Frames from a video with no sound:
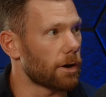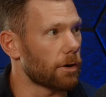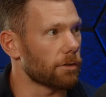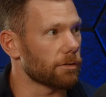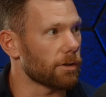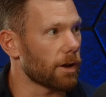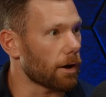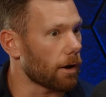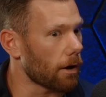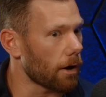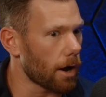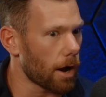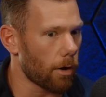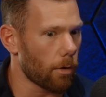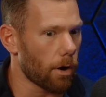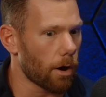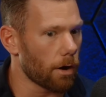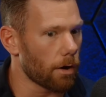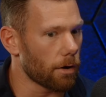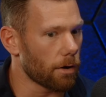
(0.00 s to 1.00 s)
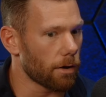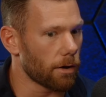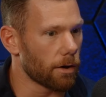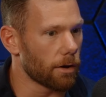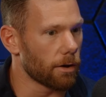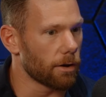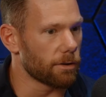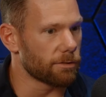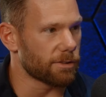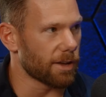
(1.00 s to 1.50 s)
I was like, all right, well,
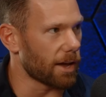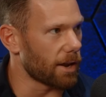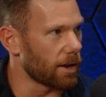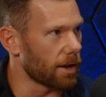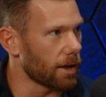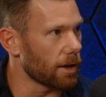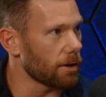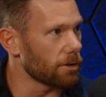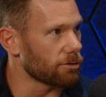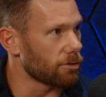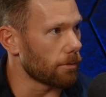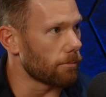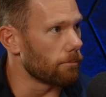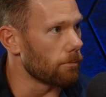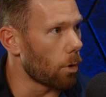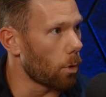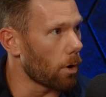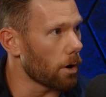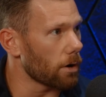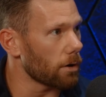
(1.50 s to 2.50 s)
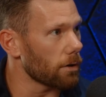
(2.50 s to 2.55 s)
is that it? Is there more?